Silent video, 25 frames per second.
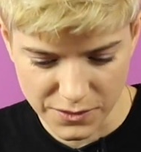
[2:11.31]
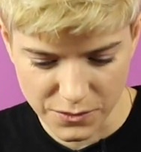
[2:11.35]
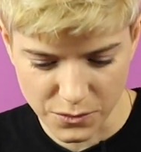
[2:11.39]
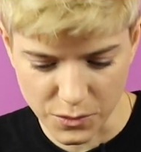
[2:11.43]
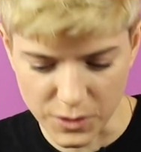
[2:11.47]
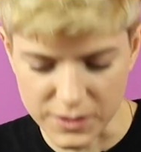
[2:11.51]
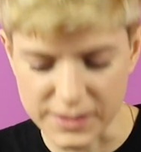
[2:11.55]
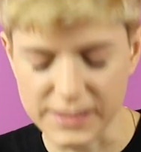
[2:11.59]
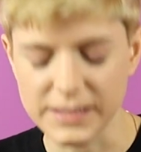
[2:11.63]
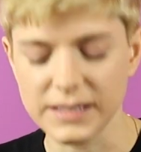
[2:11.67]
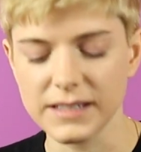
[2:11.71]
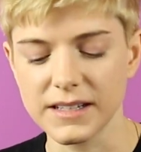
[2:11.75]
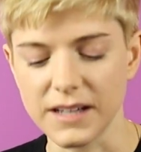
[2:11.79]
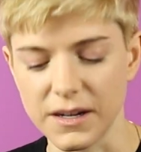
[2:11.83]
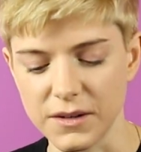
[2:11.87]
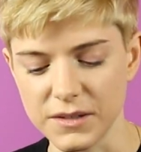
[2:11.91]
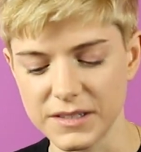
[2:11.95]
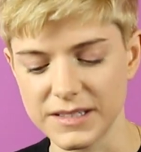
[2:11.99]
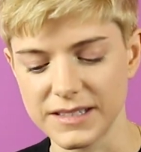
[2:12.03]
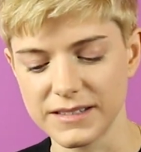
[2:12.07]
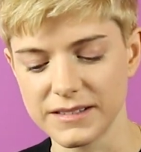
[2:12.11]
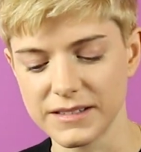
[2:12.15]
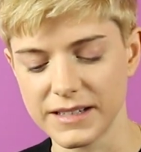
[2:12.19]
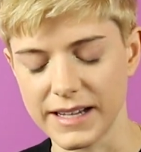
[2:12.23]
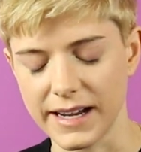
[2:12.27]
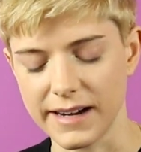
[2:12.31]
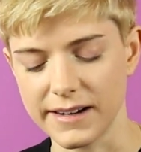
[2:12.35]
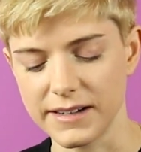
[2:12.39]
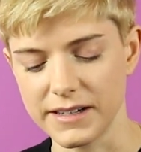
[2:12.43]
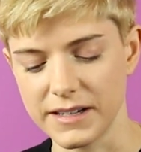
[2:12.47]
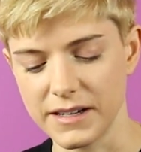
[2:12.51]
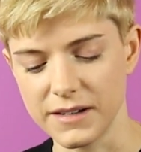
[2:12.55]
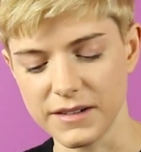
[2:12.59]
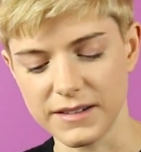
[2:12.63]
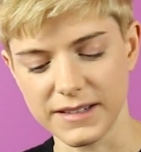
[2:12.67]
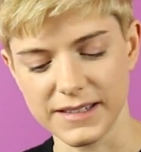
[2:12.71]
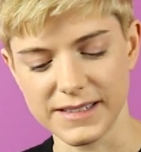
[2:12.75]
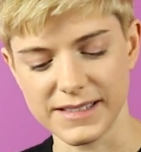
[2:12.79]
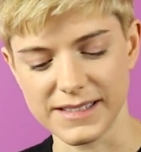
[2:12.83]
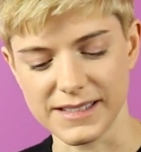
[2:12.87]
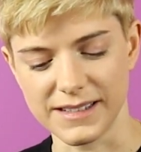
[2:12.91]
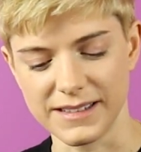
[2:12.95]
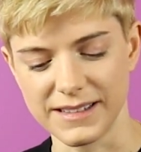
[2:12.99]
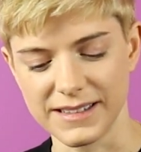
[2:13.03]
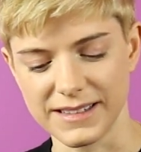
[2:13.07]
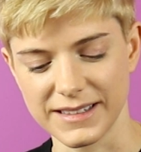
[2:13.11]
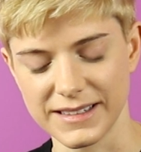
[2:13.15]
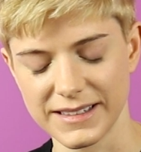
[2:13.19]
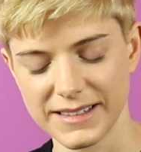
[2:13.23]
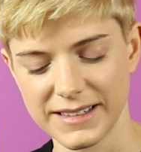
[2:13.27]
What's your go-to karaoke
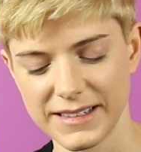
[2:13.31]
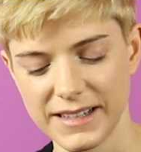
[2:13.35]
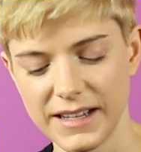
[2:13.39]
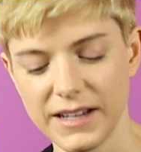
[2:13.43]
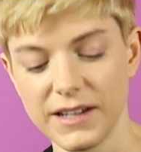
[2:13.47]
song?